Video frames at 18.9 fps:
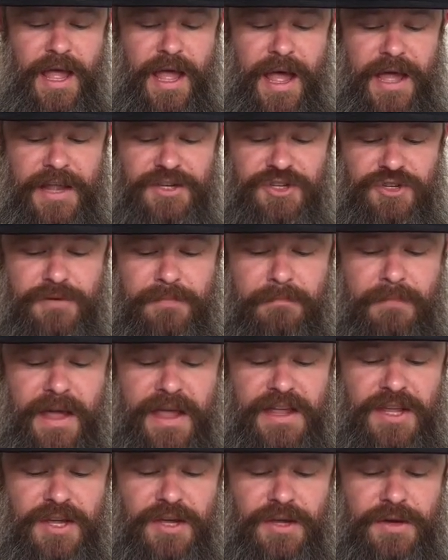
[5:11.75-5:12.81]
and
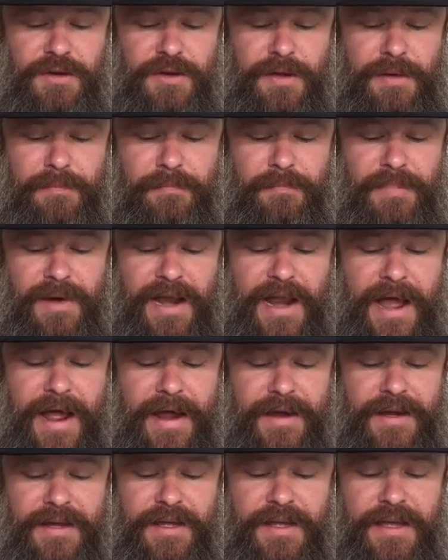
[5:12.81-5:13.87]
Jamaican
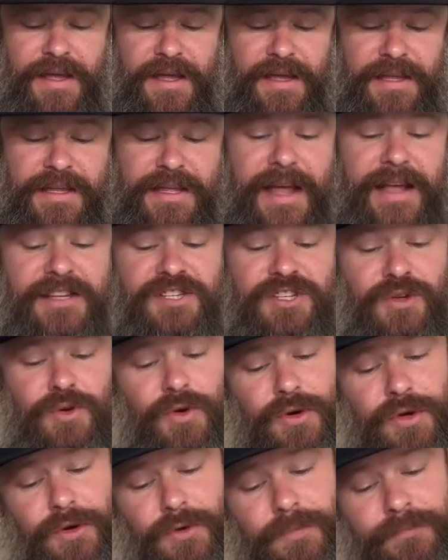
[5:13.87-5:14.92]
black castor
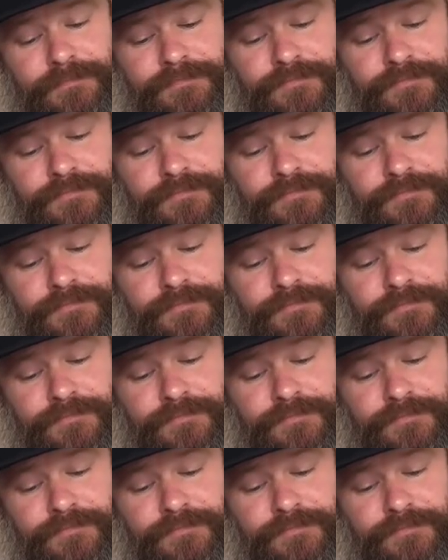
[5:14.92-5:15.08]
oil.